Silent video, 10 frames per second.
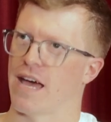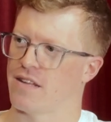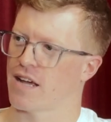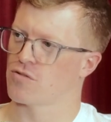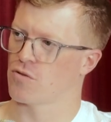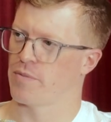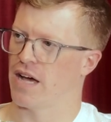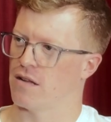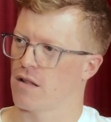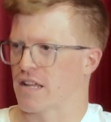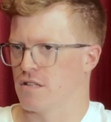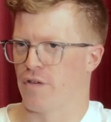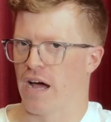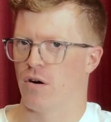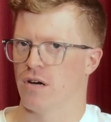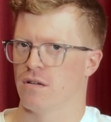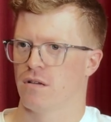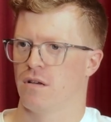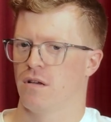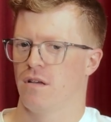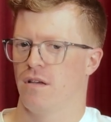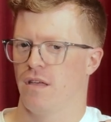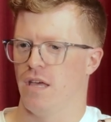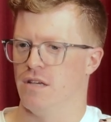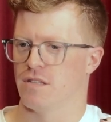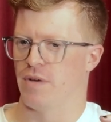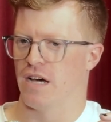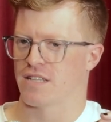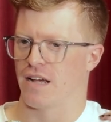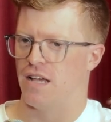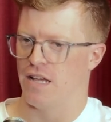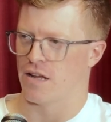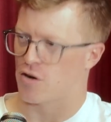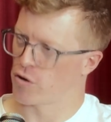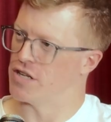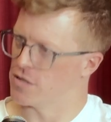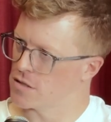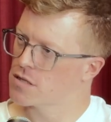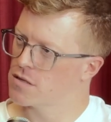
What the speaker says: that deck is all about, like, Devour is about eating creatures.